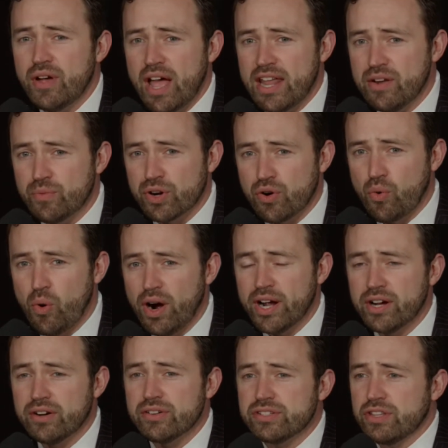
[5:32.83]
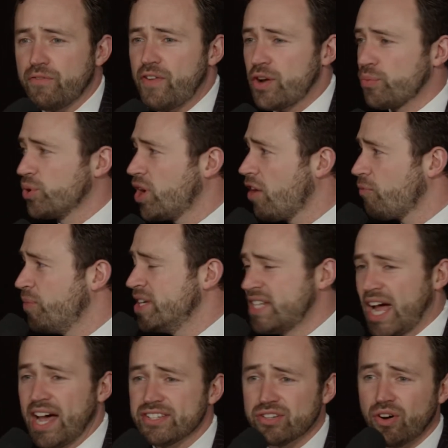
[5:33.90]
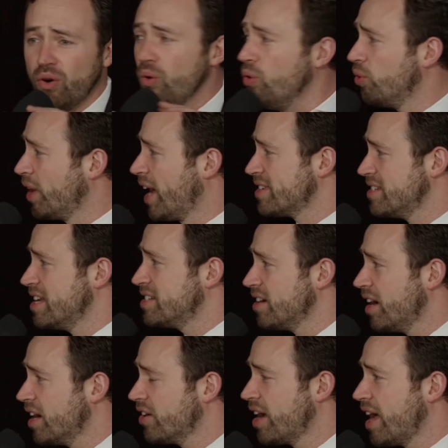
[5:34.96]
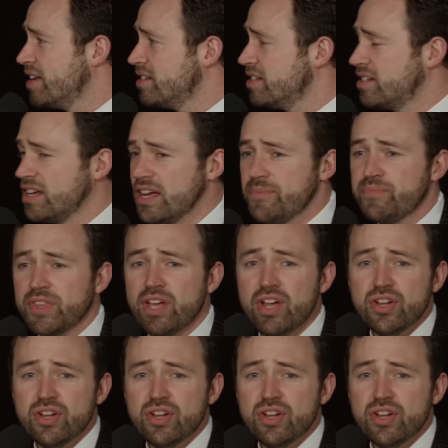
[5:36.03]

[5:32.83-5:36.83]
and it requires the federal government as a whole, as an entire entity,